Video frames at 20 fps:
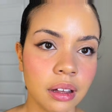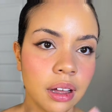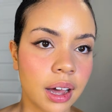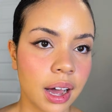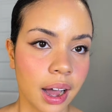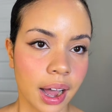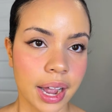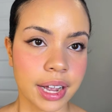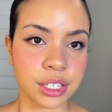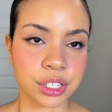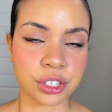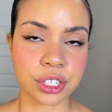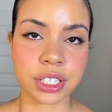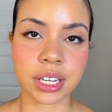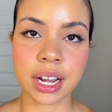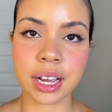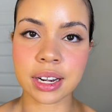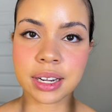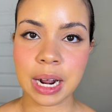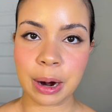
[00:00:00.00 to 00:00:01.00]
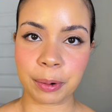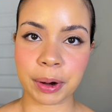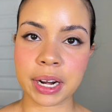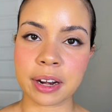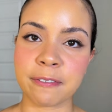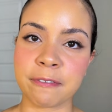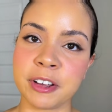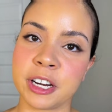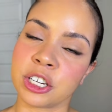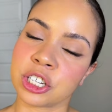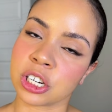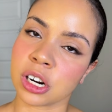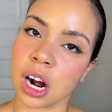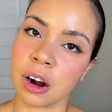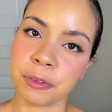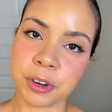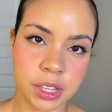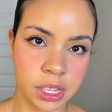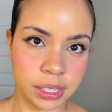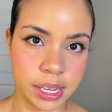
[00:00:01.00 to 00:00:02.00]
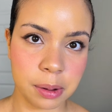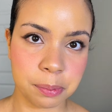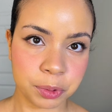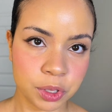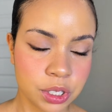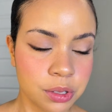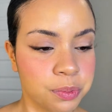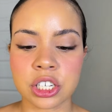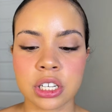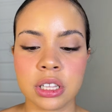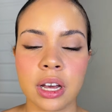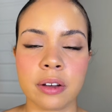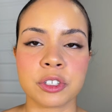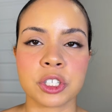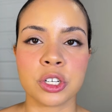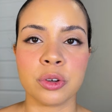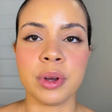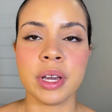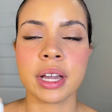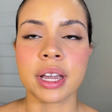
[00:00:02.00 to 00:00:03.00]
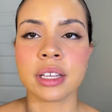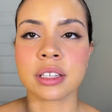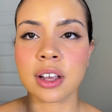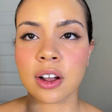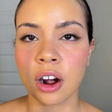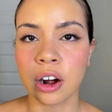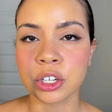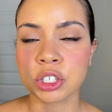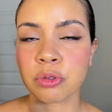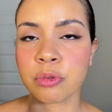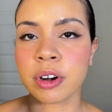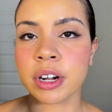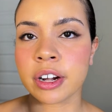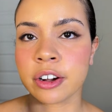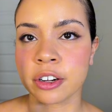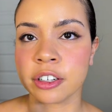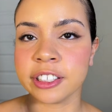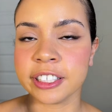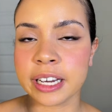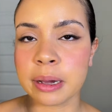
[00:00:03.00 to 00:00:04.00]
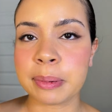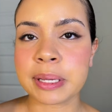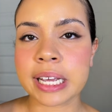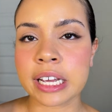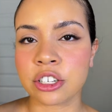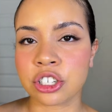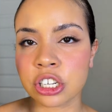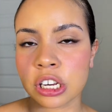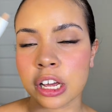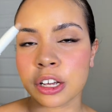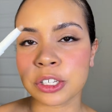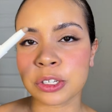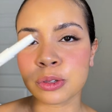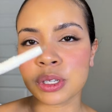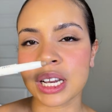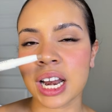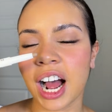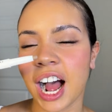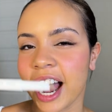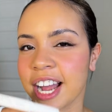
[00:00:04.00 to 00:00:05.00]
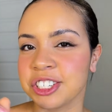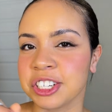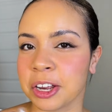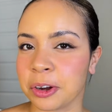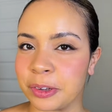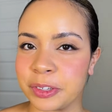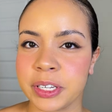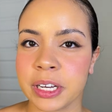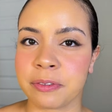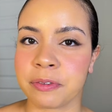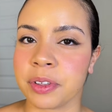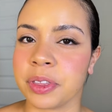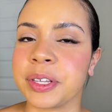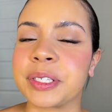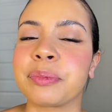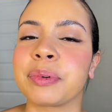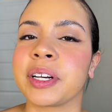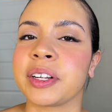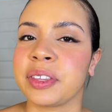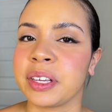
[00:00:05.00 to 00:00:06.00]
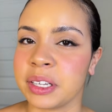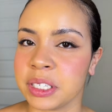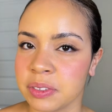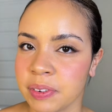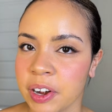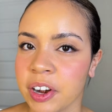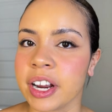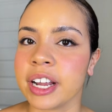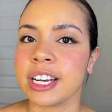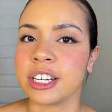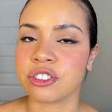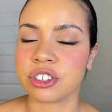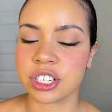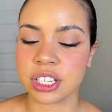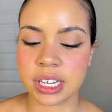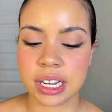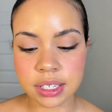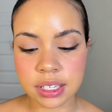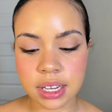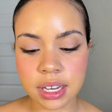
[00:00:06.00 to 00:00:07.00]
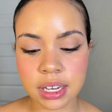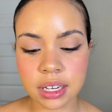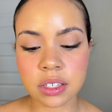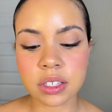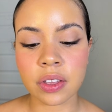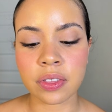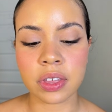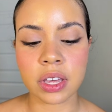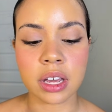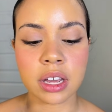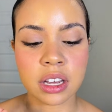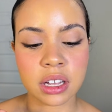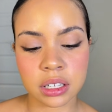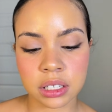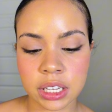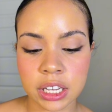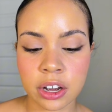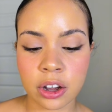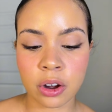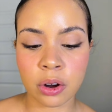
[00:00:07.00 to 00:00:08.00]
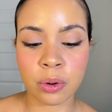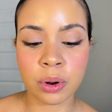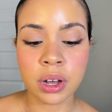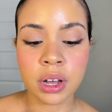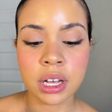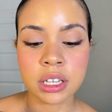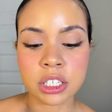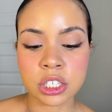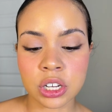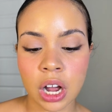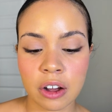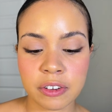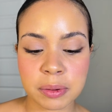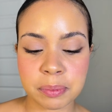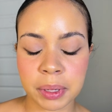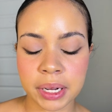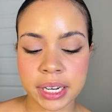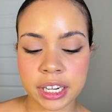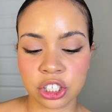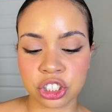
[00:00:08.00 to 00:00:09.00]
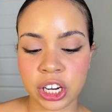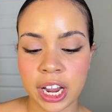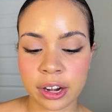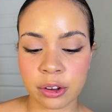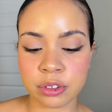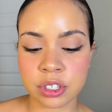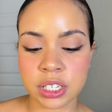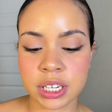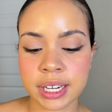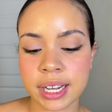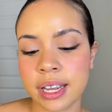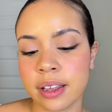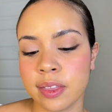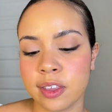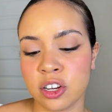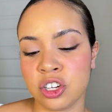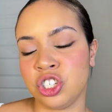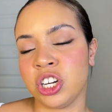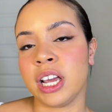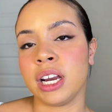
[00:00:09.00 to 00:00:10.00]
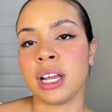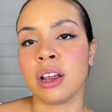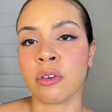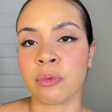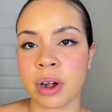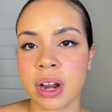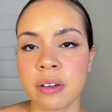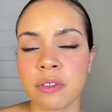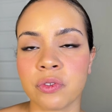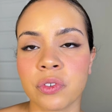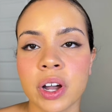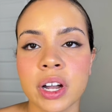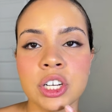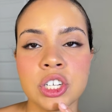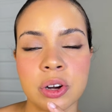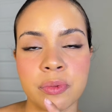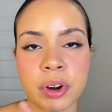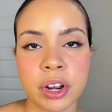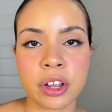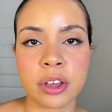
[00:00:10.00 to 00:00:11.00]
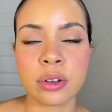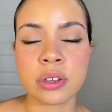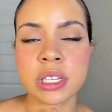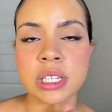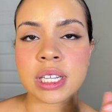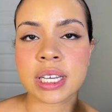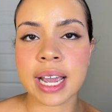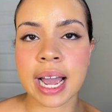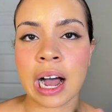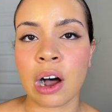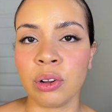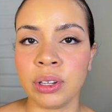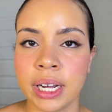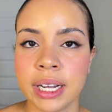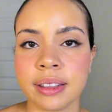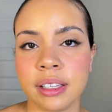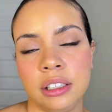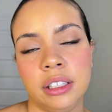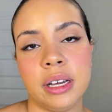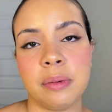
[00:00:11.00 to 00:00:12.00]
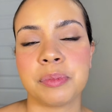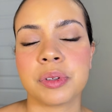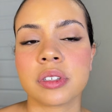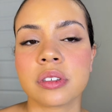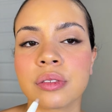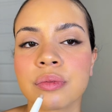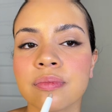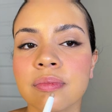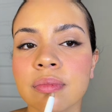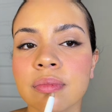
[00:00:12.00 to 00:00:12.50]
Eyes are done. Now we're gonna finish it off with the lips. What she loves doing is contouring her lips, and she does use an eyeshadow stick for this, but I think it's very interesting. This is the Clio Soft Spelling Shadow Stick in the shade Gray Fudge. I'm gonna use it to outline the lips.